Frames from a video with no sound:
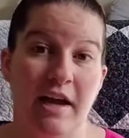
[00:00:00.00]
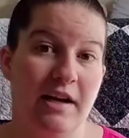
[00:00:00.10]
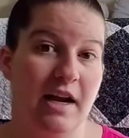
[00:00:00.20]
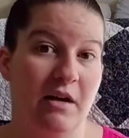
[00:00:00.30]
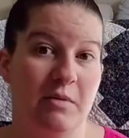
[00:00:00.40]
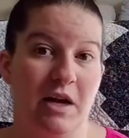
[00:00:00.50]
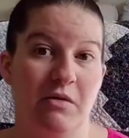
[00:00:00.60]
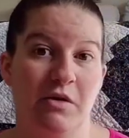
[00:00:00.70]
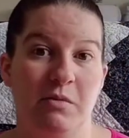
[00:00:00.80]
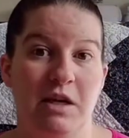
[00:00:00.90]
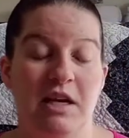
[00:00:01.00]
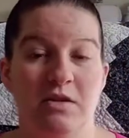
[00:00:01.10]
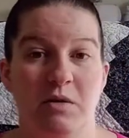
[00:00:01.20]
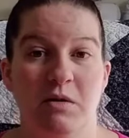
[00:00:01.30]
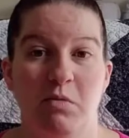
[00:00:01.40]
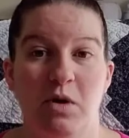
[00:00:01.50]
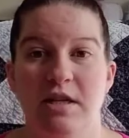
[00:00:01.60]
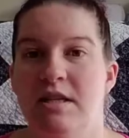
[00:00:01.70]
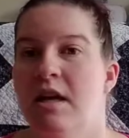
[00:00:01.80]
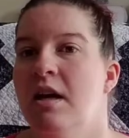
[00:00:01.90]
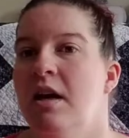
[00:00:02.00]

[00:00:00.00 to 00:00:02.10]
and I will be out on the weekends with the boys.